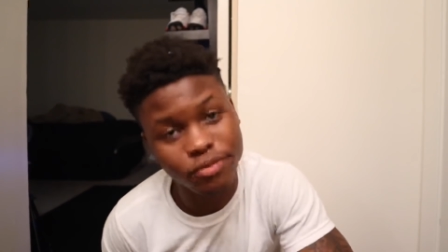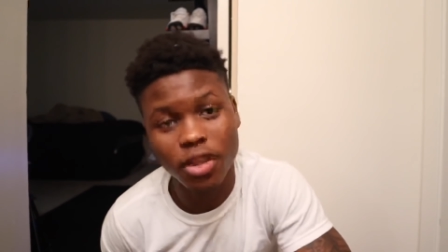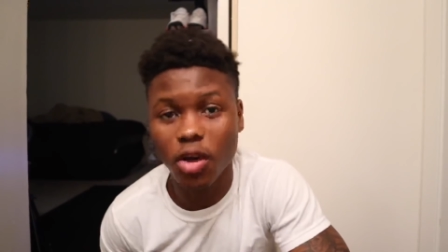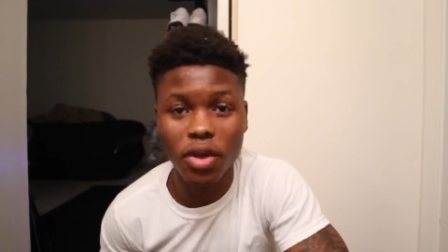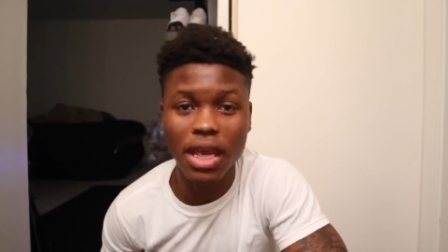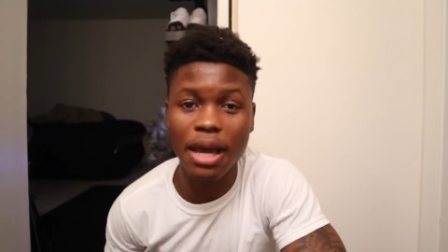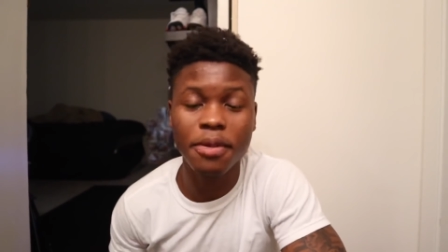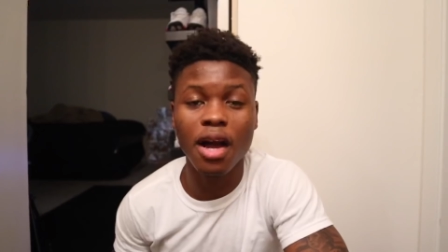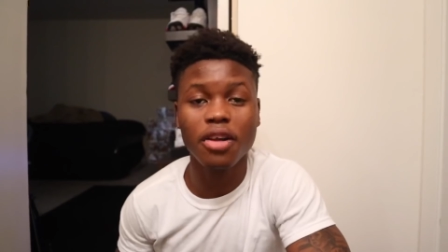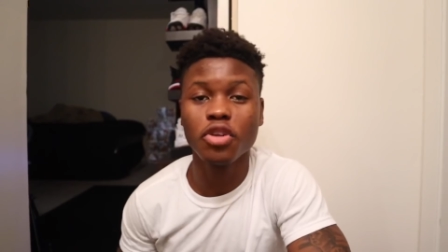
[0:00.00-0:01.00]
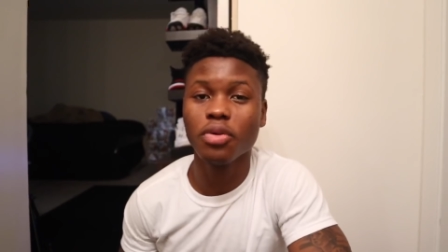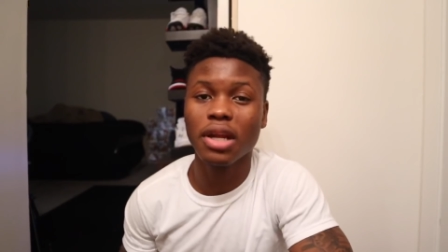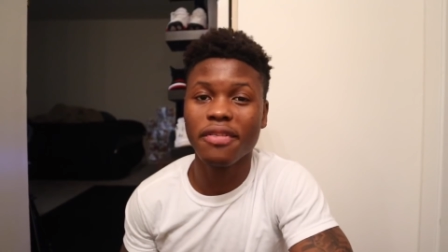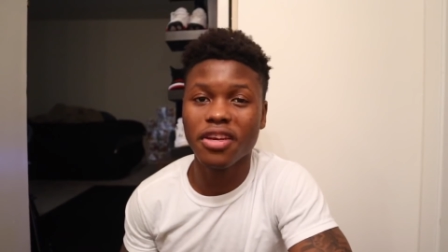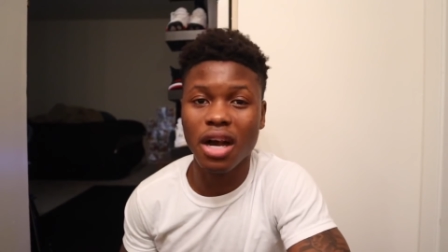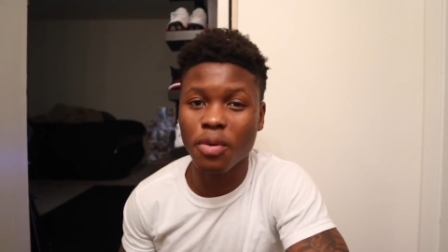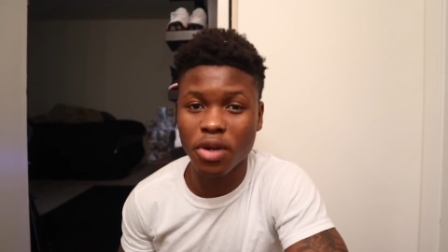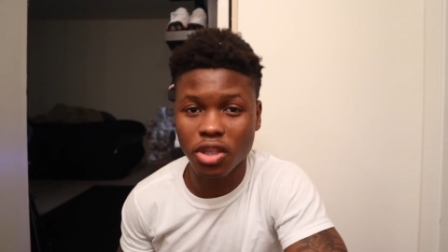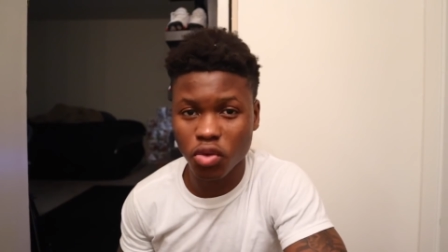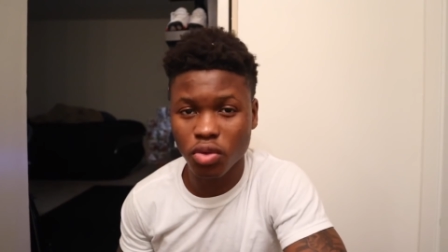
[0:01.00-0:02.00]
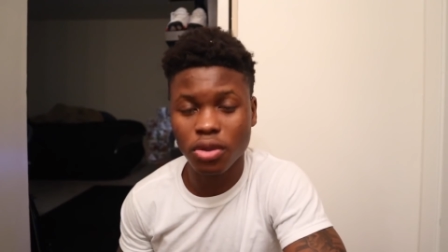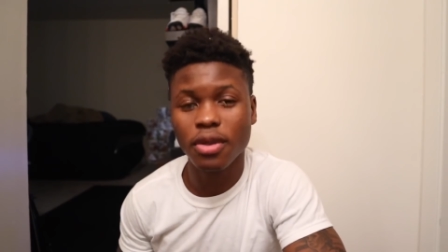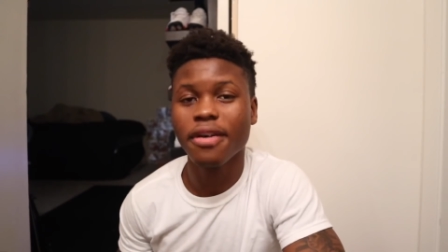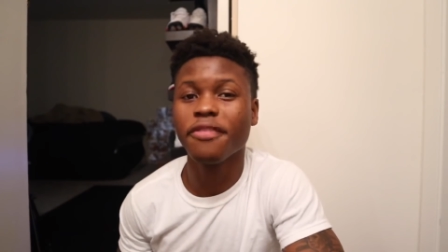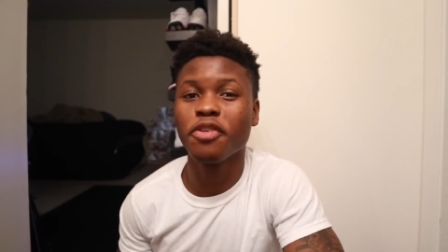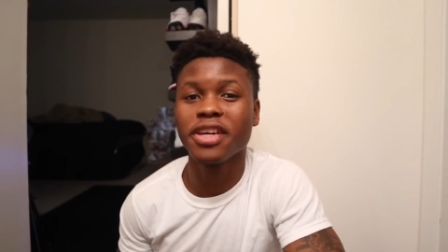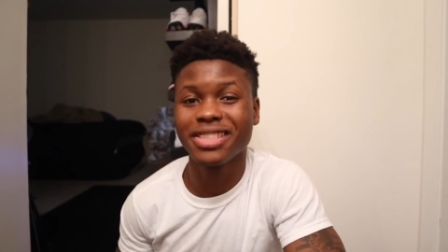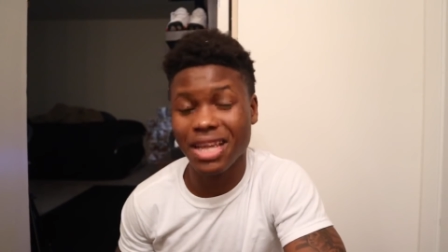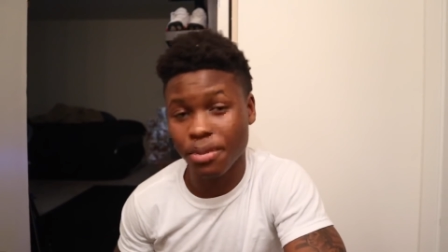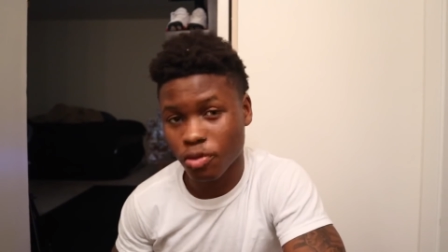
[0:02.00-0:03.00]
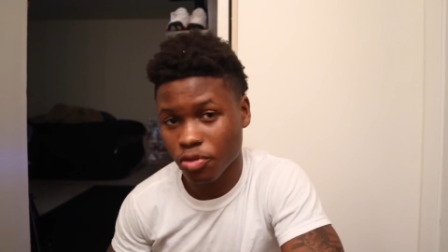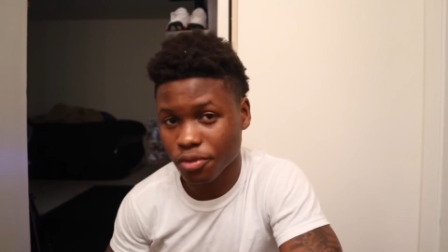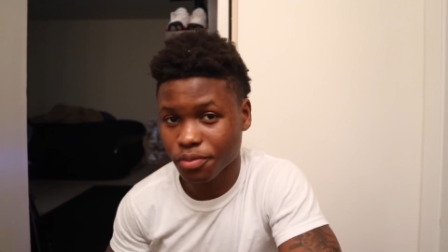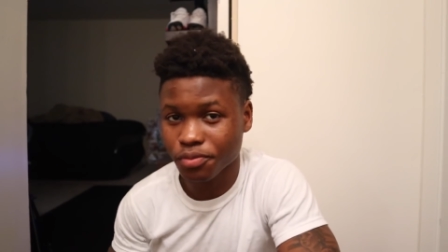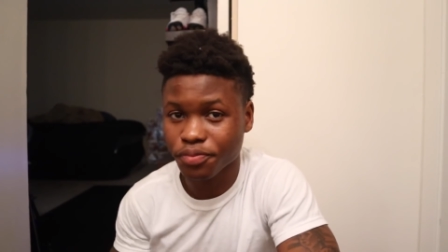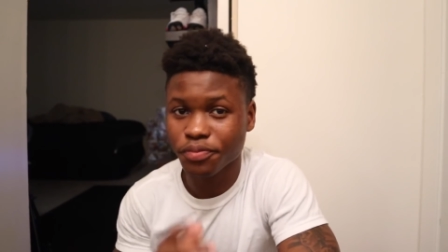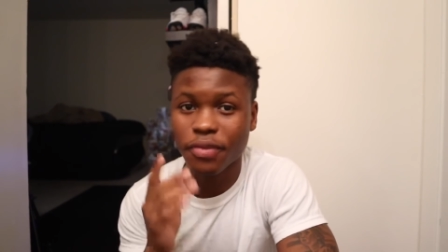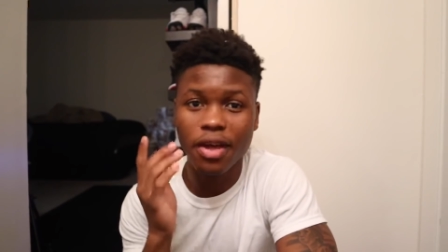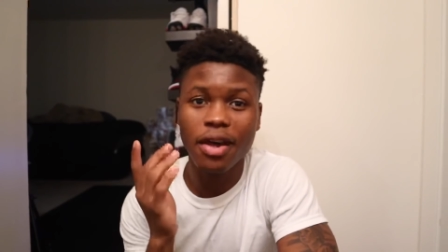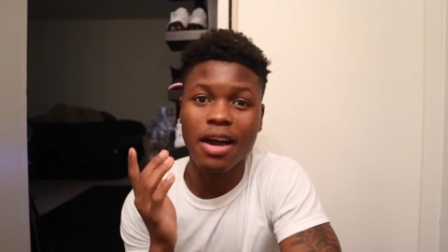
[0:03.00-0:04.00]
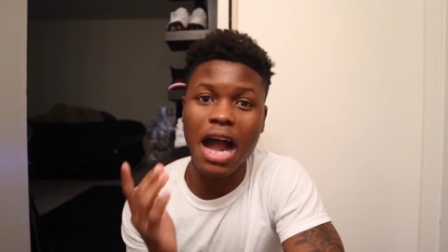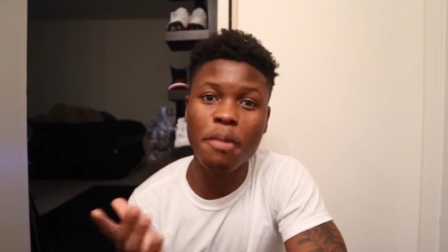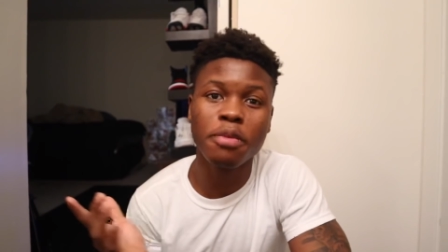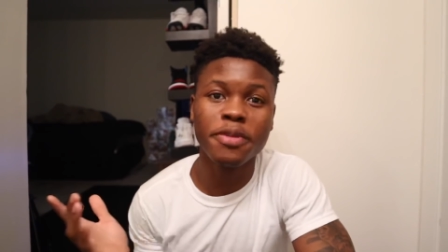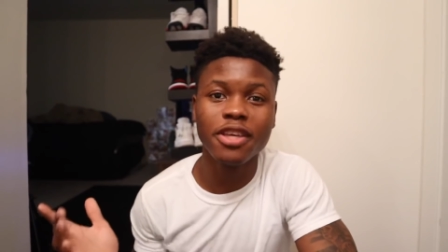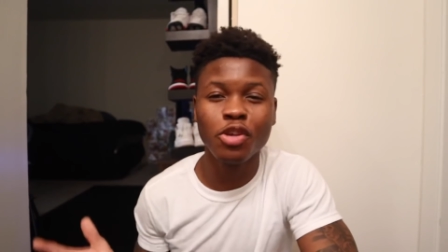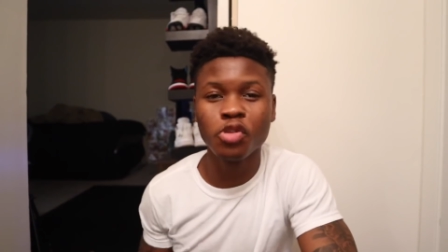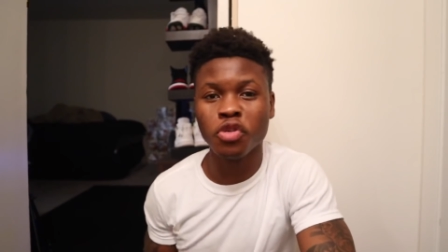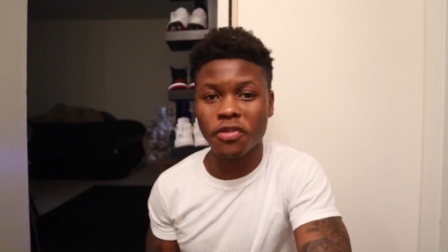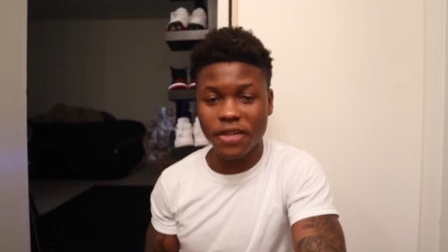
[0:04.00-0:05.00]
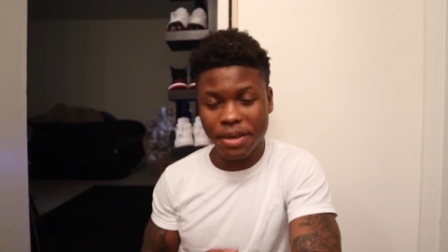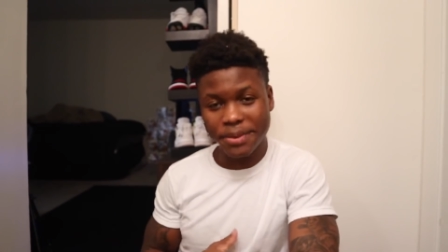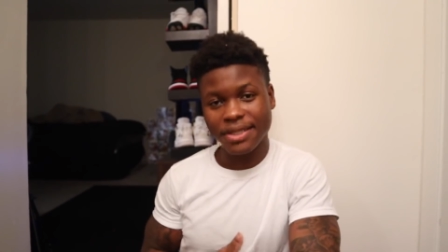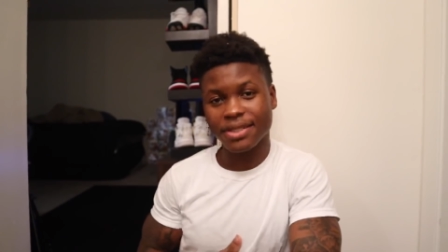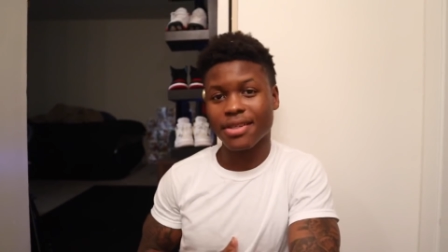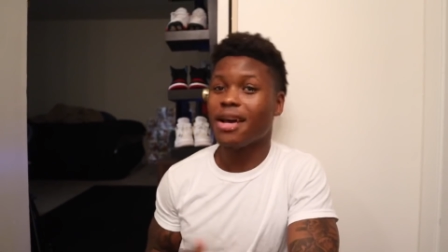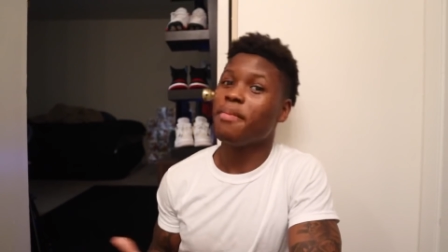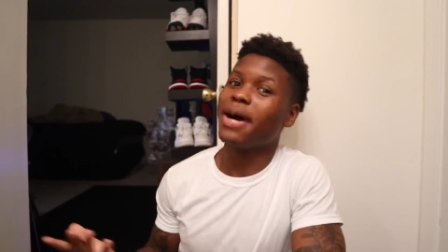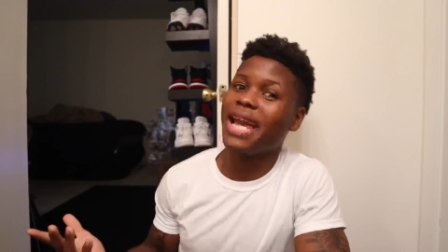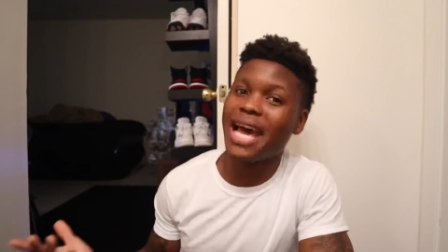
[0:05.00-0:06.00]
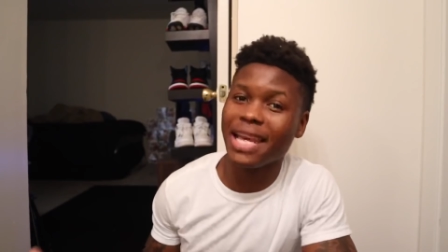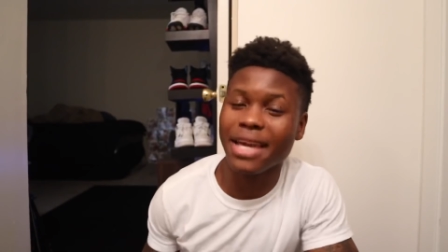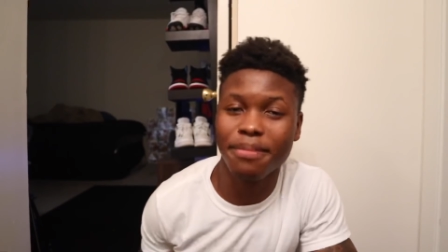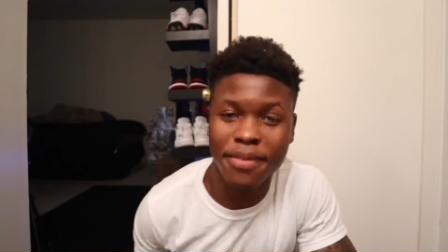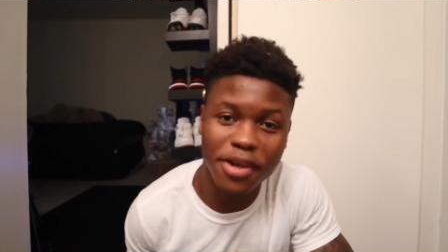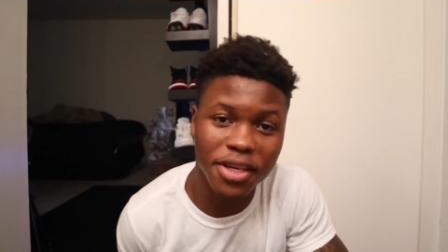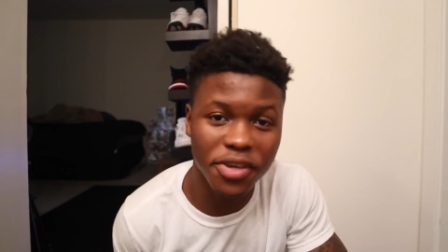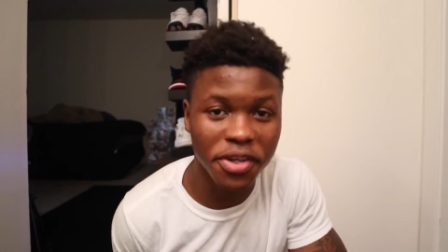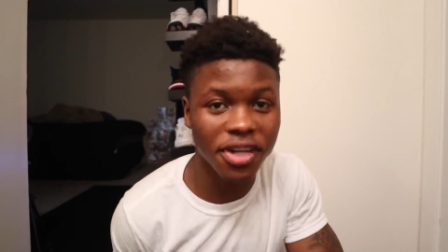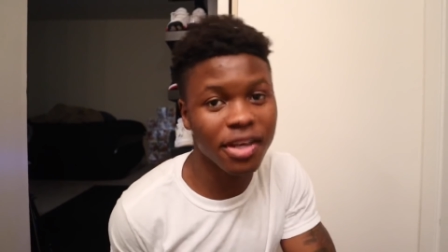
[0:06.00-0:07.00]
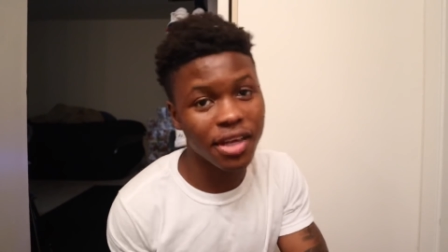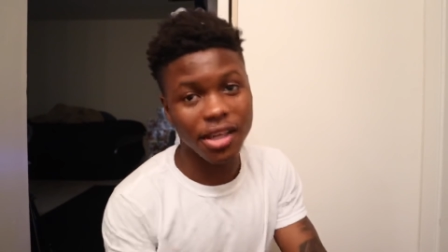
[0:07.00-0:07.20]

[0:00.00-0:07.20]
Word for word: No cap, y'all can do whatever y'all want to do. For example, I'm gonna be YouTube famous. About to have like a million on here.